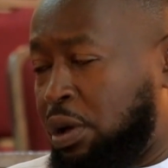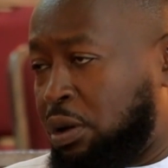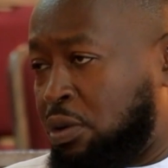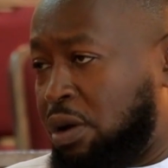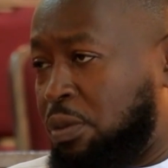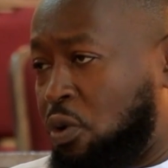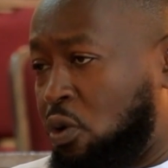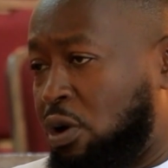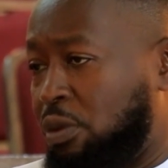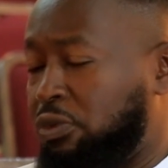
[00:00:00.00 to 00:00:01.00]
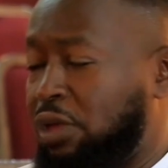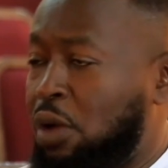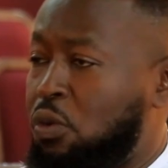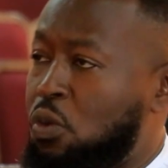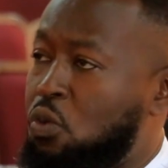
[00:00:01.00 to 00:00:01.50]
graduate programs,
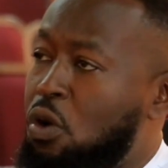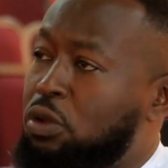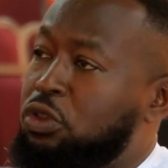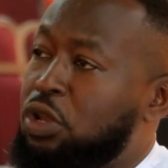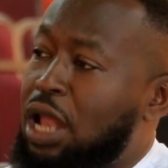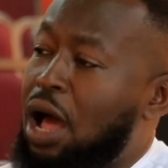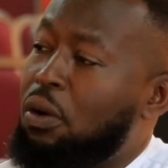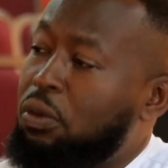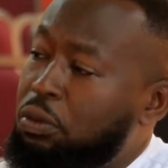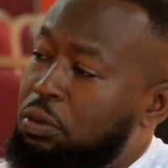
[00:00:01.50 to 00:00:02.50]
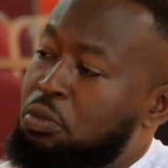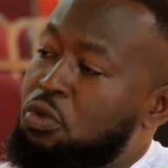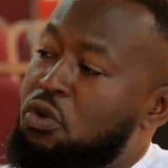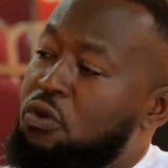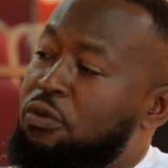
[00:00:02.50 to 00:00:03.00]
and we want to now
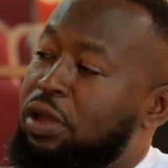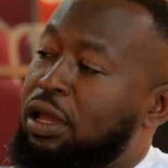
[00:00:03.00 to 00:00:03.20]
move